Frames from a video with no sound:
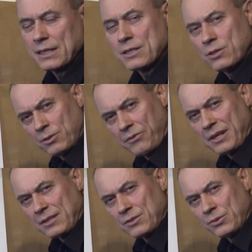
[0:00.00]
There's a lot of
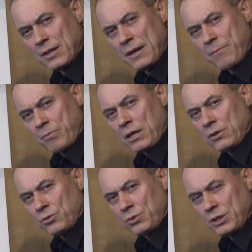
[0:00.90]
things
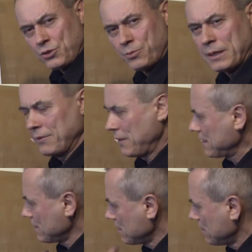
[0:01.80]
to teach you, but
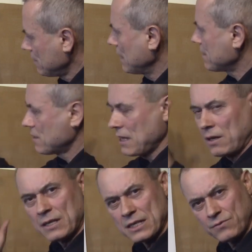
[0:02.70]
let's
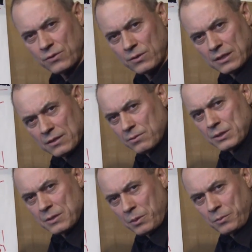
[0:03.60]
start just with
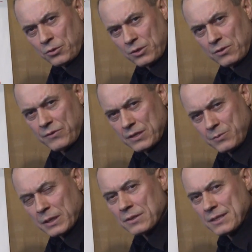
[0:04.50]
the proportion first,
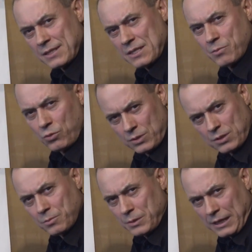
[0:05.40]
because this is the most
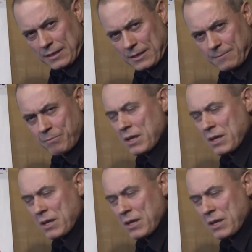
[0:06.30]
complicated.